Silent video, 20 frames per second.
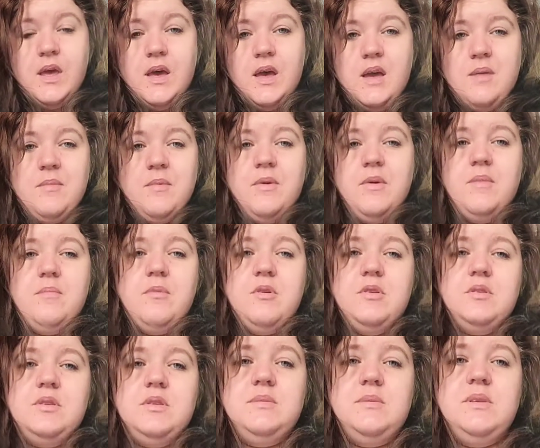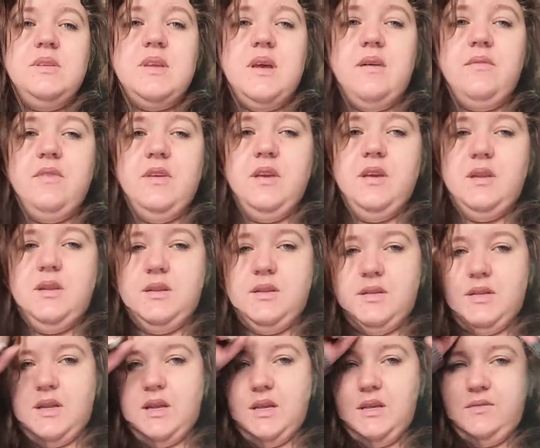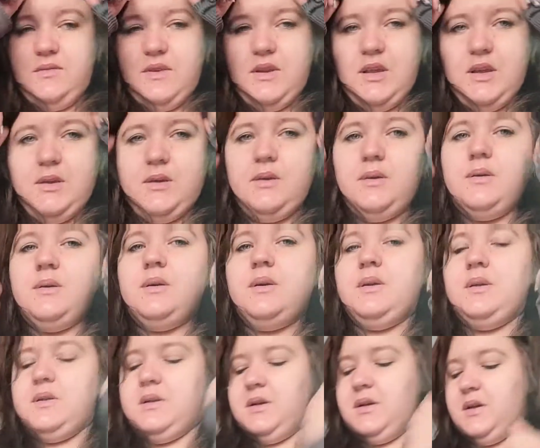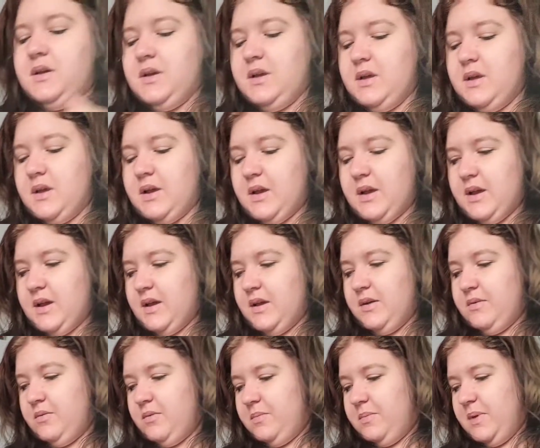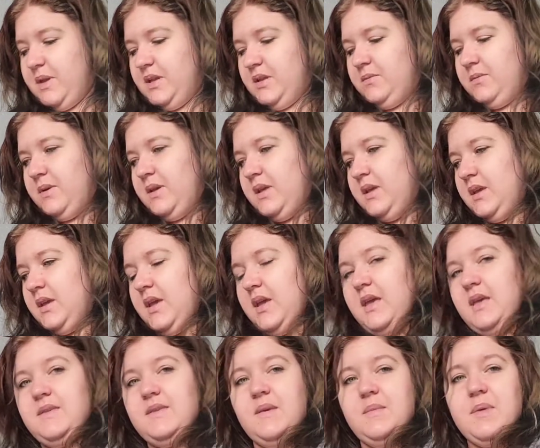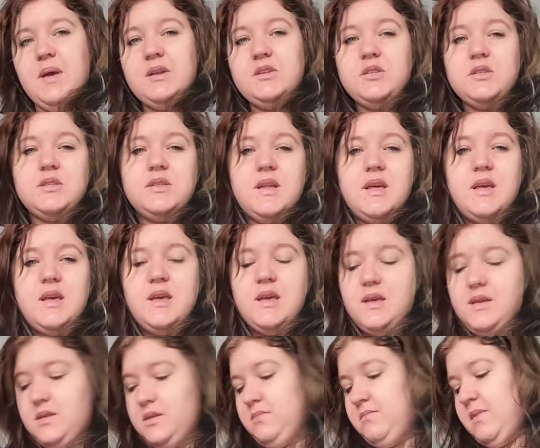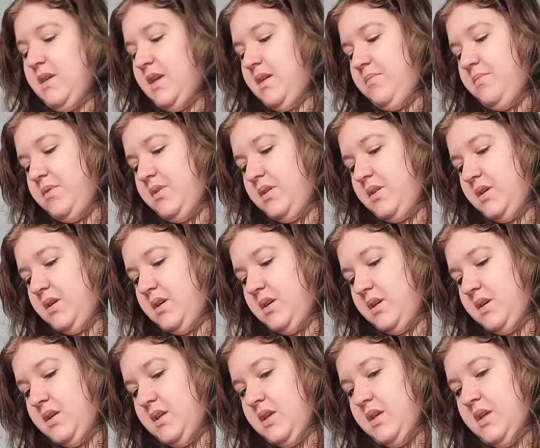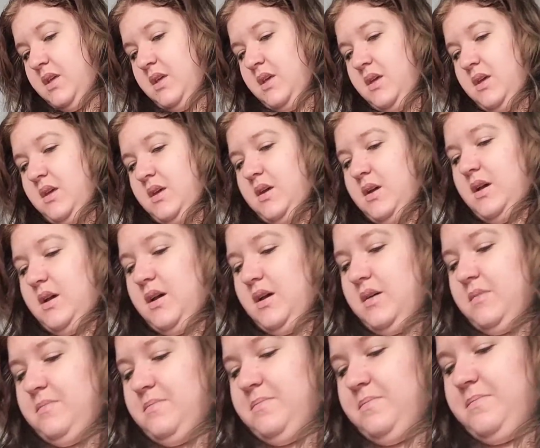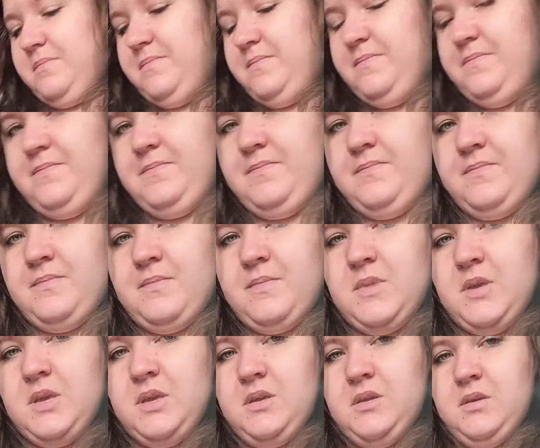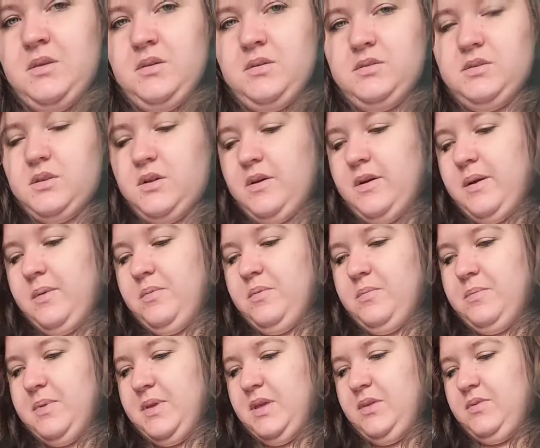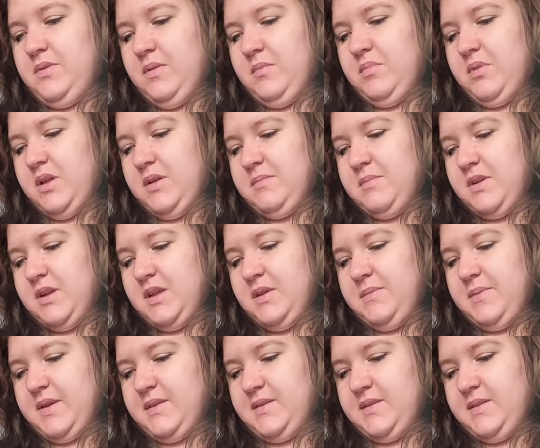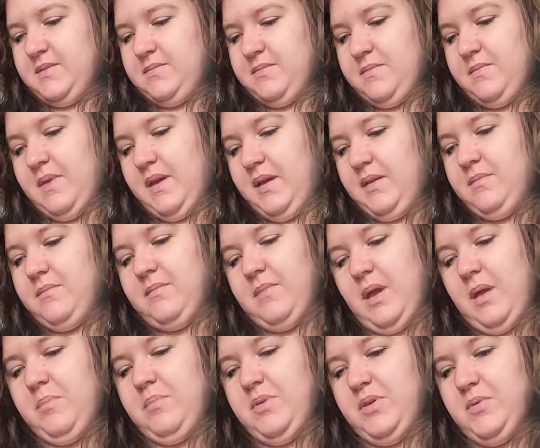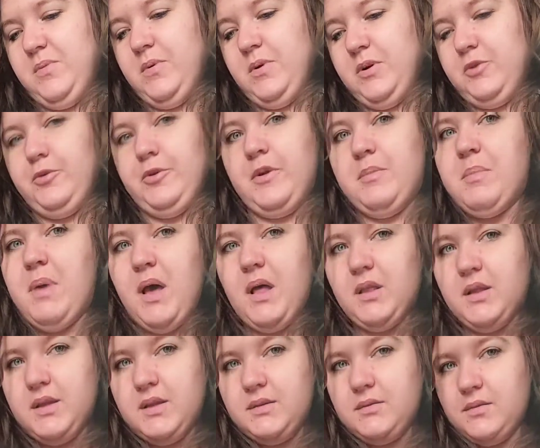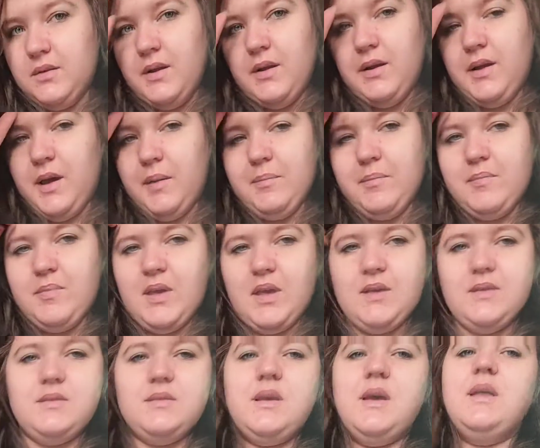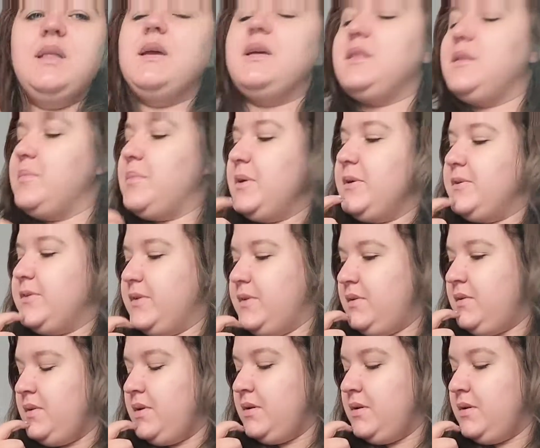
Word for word: I'm Marianne Bowser from Savvy, and in today's video I will be doing a Saint Patrick's Day makeup look. Um, so I will be using Blood Money because it's like a pure green palette, not because I like the person,